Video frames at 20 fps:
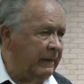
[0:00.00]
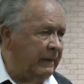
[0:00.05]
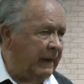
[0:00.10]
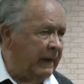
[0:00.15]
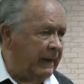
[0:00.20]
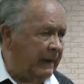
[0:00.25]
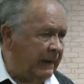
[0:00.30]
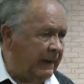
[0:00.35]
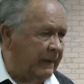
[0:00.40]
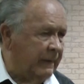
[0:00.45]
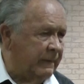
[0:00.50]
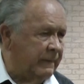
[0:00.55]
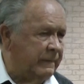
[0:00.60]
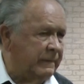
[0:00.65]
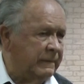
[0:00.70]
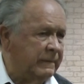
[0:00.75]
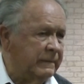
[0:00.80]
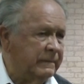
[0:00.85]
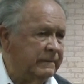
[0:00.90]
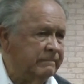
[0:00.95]
That is.
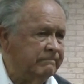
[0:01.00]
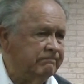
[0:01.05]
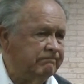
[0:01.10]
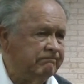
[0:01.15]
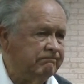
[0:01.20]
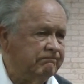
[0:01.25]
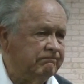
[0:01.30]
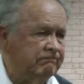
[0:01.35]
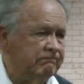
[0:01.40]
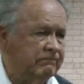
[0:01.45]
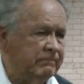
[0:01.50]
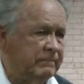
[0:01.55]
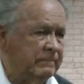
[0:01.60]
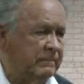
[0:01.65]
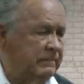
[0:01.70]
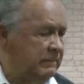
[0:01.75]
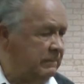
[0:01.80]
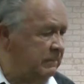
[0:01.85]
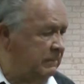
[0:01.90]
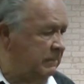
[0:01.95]
But
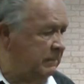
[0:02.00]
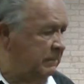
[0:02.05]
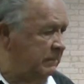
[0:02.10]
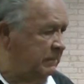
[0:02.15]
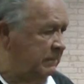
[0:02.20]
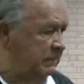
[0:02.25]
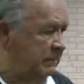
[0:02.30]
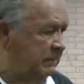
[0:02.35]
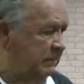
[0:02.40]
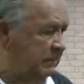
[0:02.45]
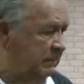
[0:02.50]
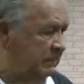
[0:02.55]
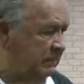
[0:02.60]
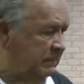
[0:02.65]
Martin Peter said,